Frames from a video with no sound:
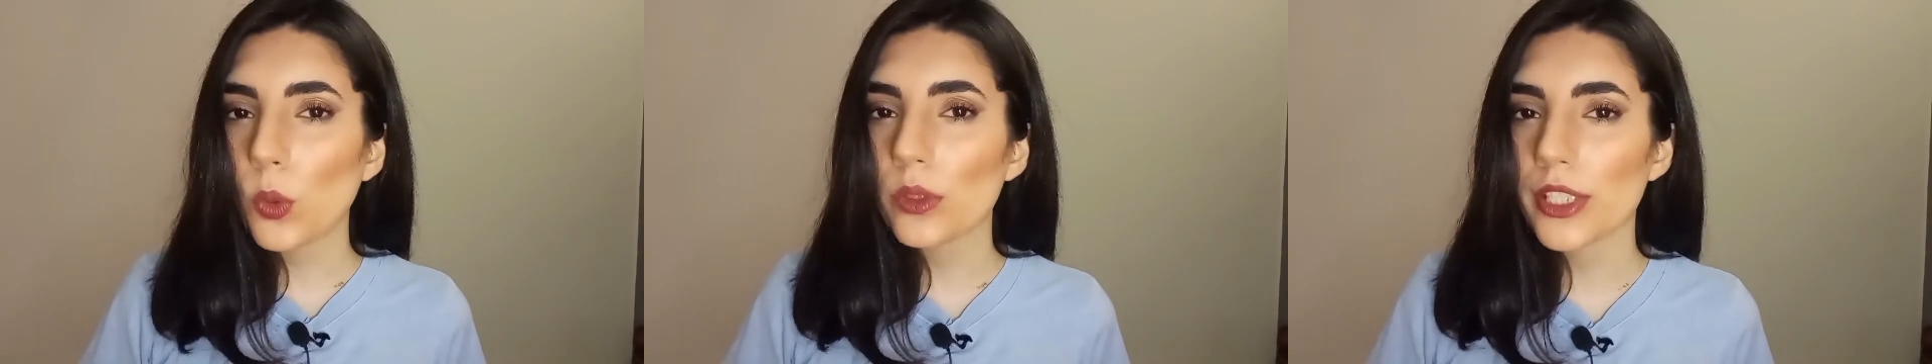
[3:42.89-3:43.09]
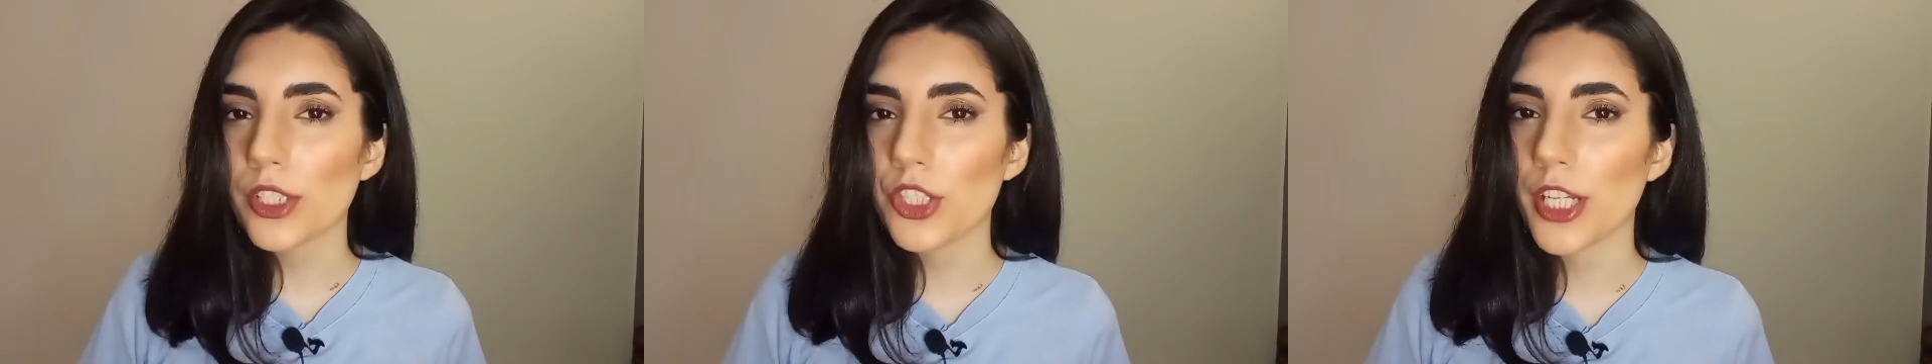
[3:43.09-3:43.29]

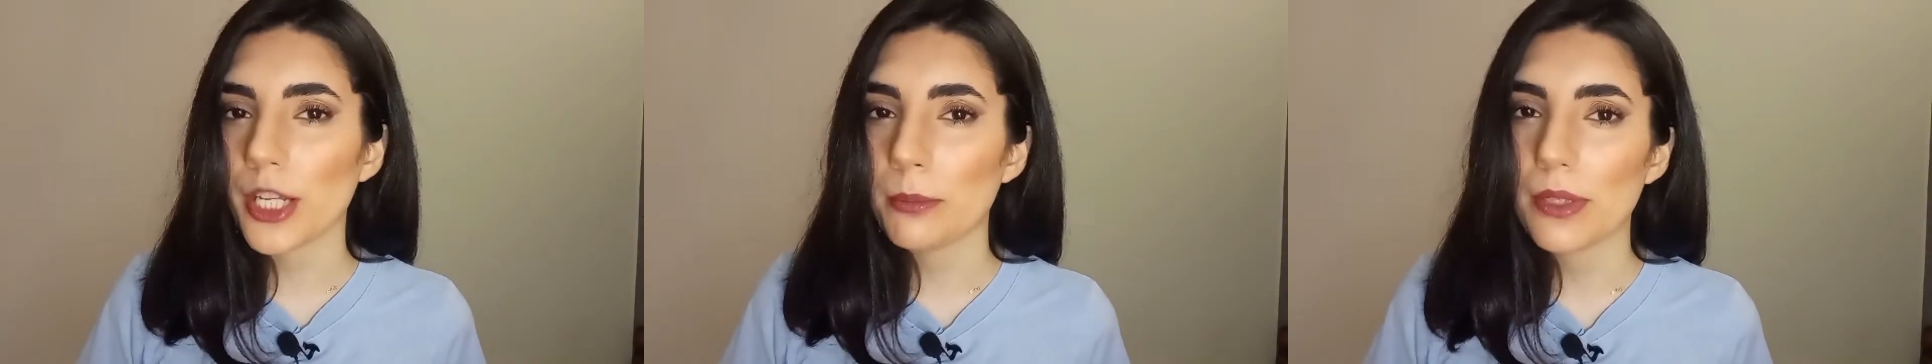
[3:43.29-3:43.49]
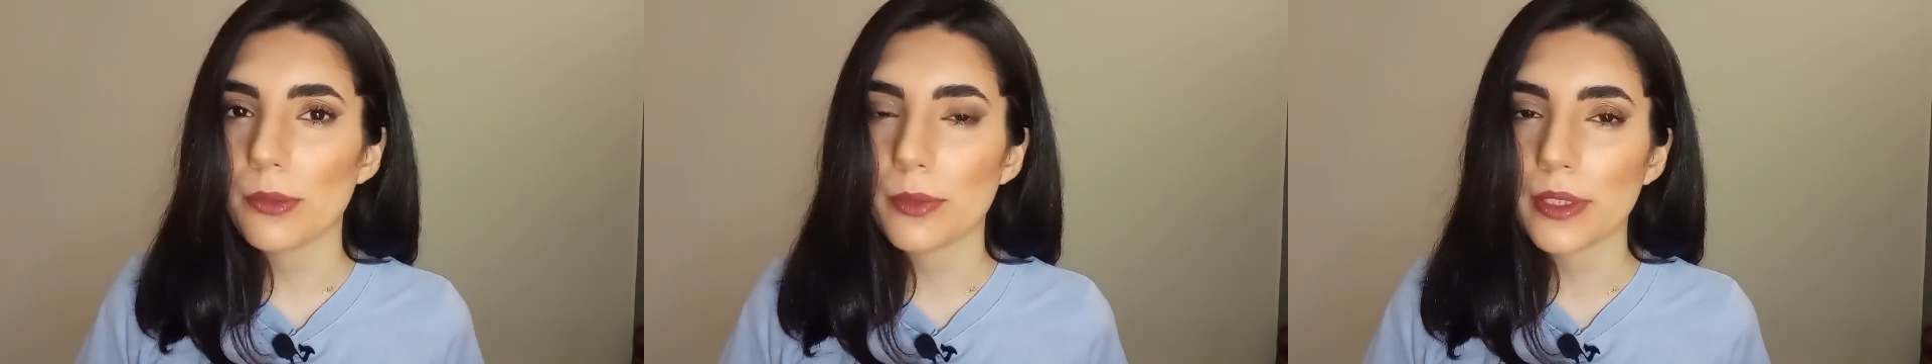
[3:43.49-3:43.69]
that she can
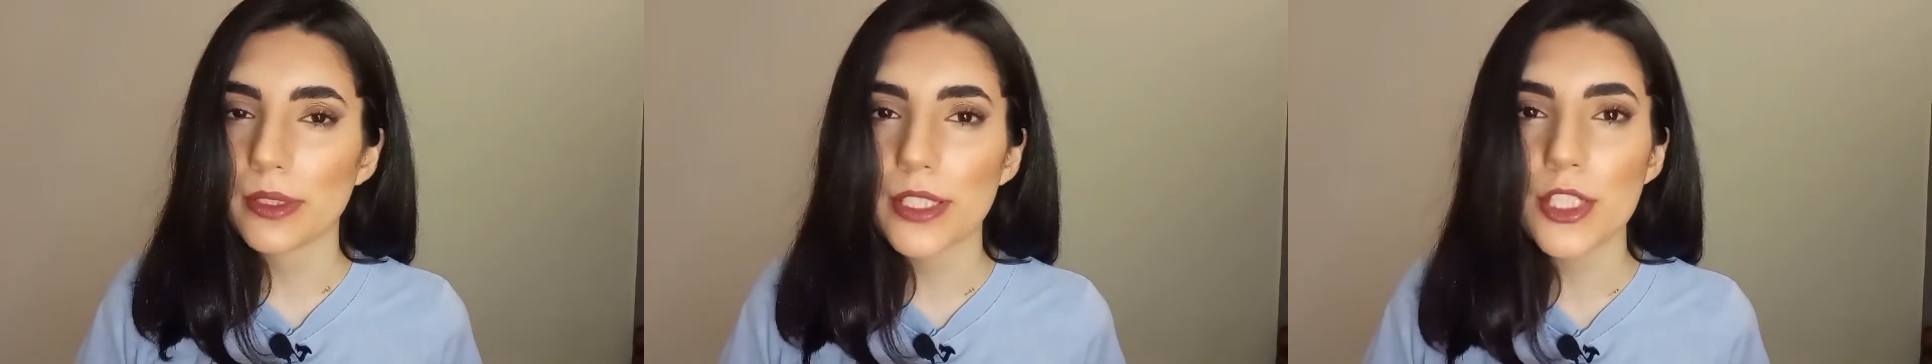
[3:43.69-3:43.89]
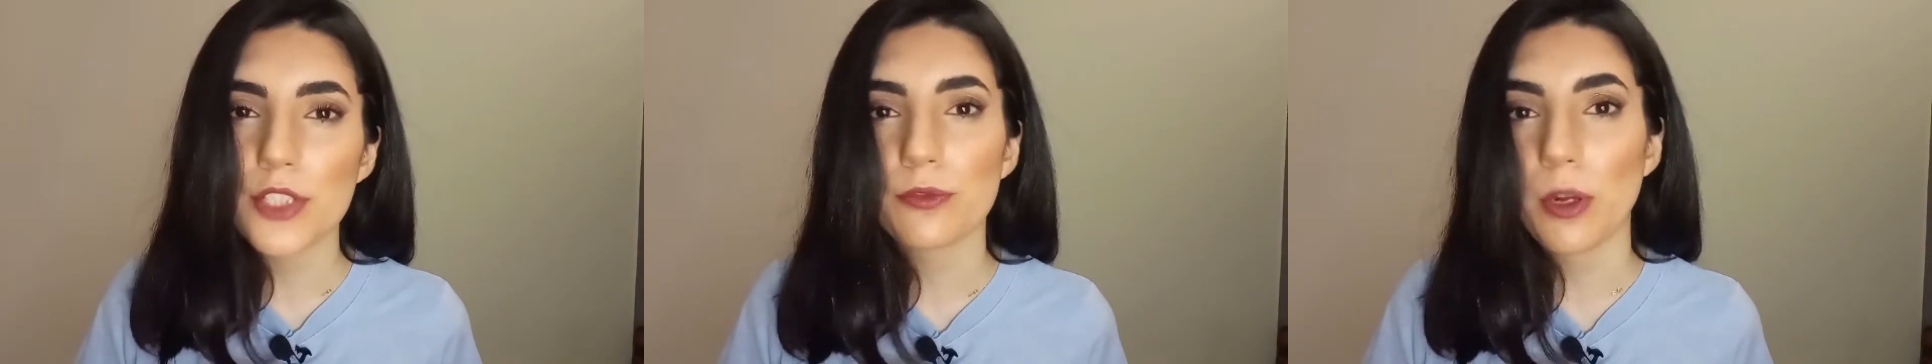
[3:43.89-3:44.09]
be
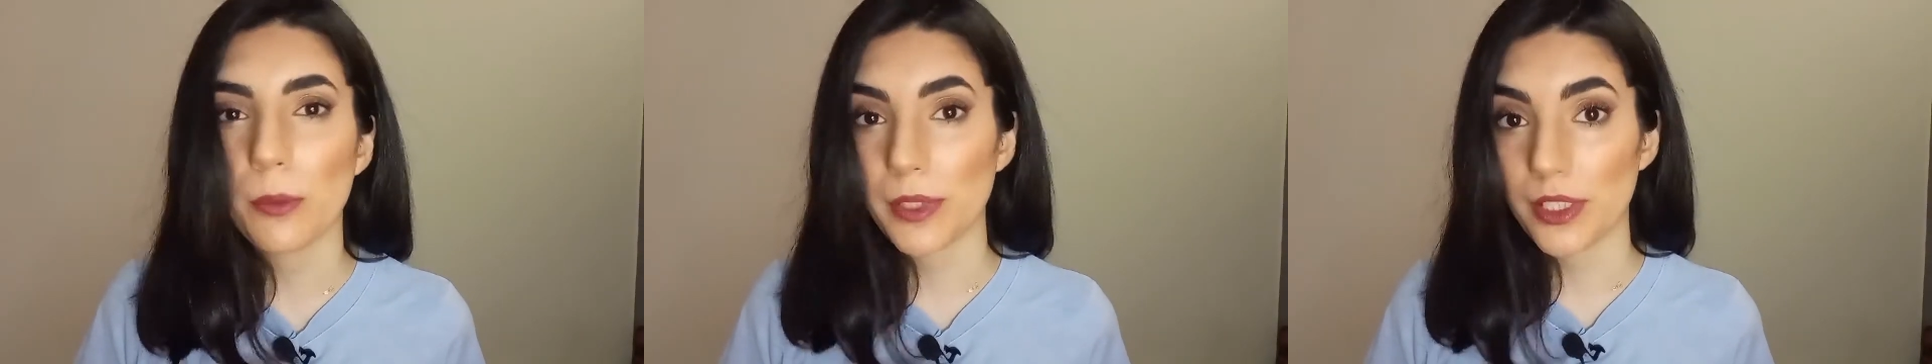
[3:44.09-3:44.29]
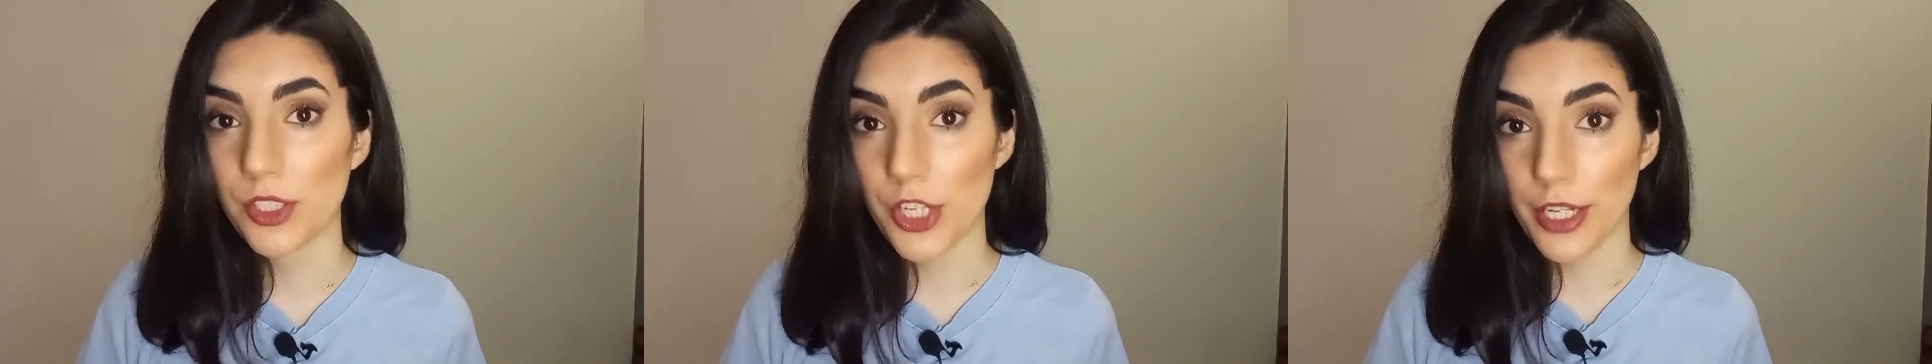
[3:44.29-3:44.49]
released from the
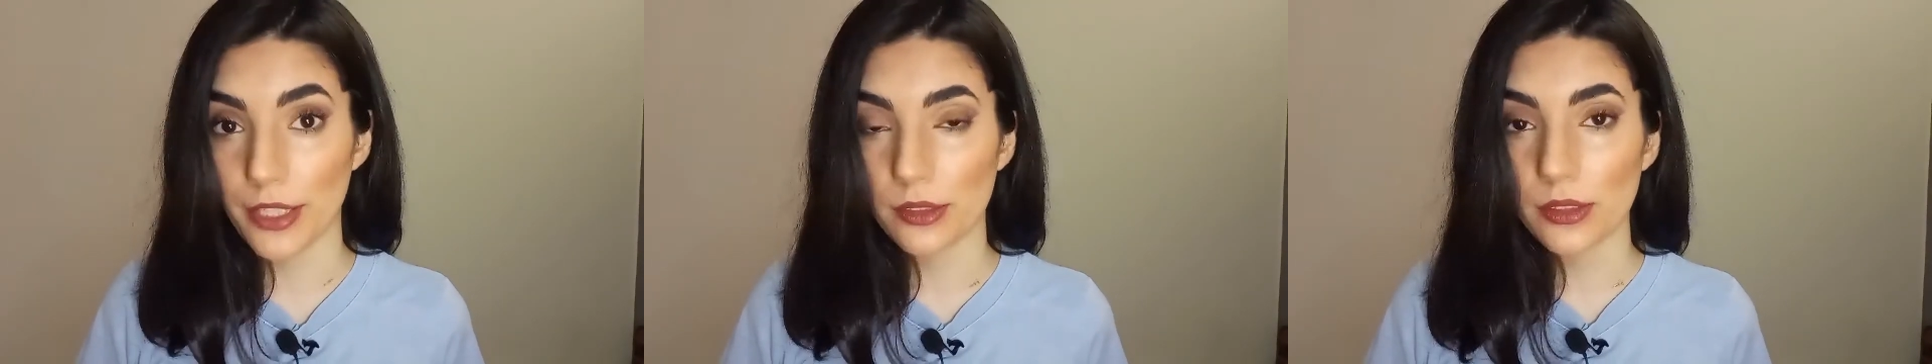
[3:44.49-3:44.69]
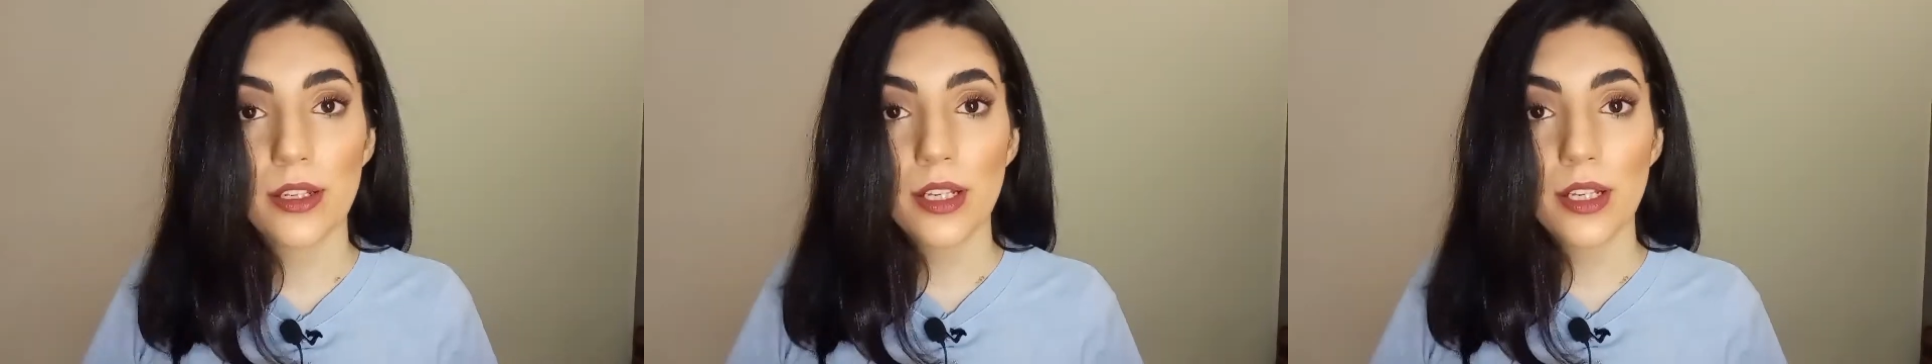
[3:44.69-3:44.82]
jail,